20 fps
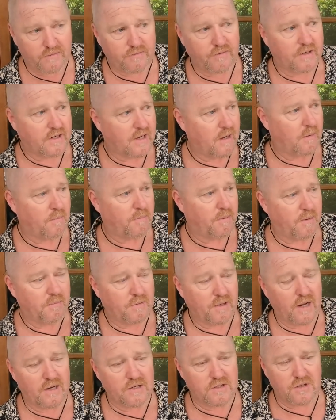For a couple of
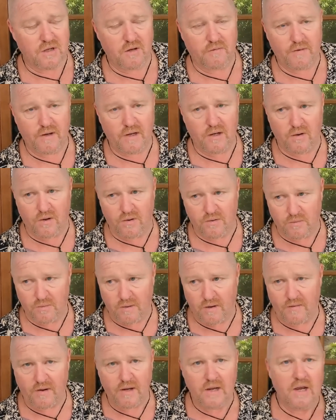people to go surfing a lot or
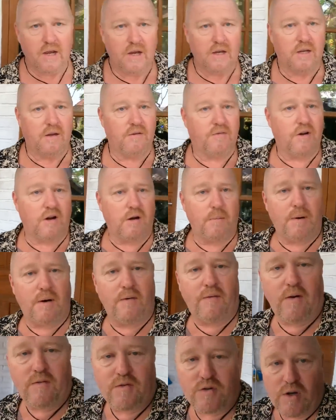whatever, you've got a bit
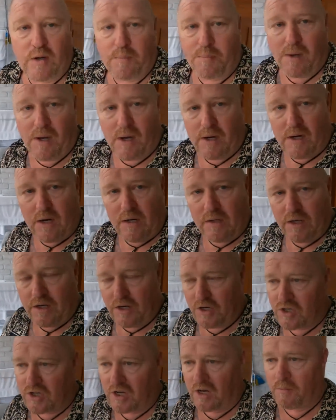of off-street parking that
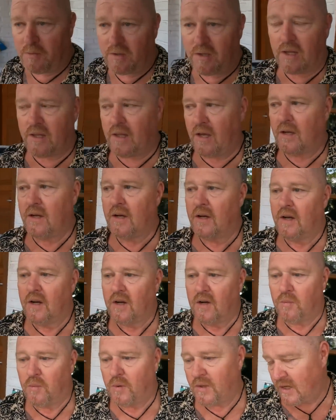you share with the
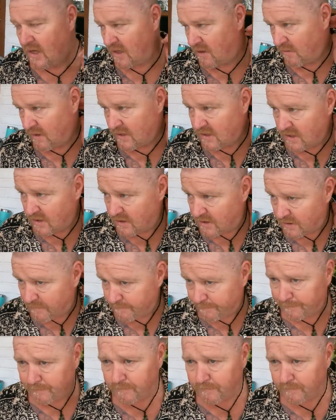other residents.